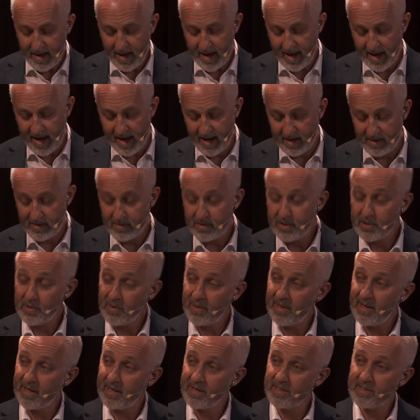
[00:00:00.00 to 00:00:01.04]
And
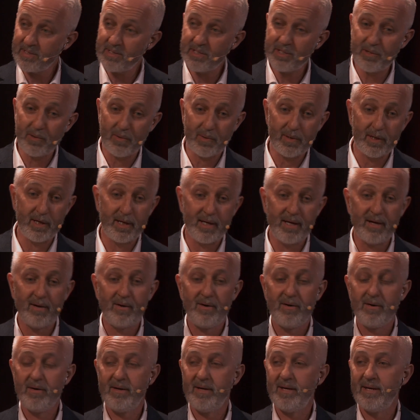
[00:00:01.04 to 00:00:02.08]
joining us shortly
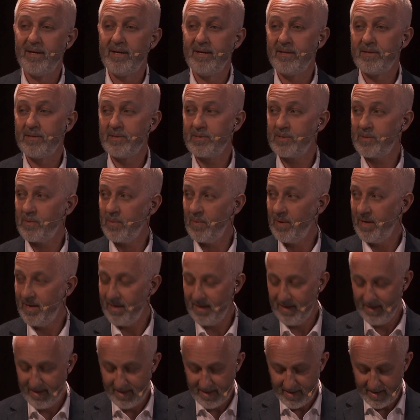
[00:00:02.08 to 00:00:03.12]
on the
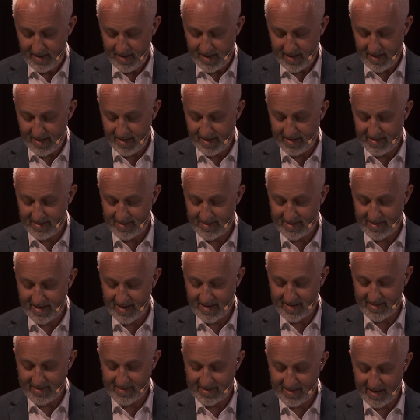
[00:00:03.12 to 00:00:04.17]
screen is
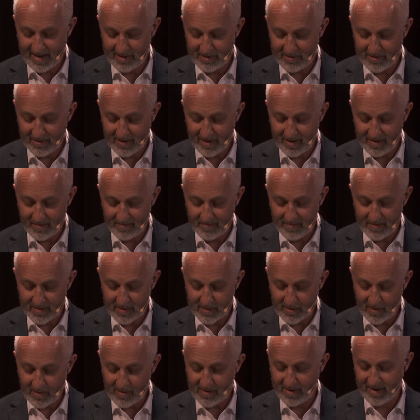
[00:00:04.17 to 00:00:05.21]
Sandra
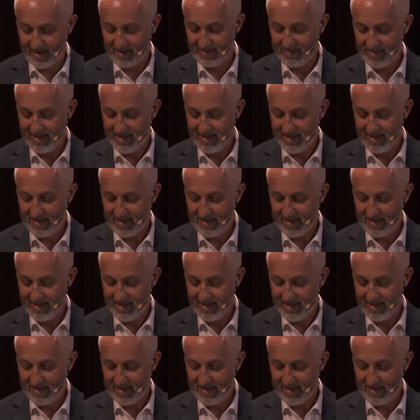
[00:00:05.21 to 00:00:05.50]
Visoka,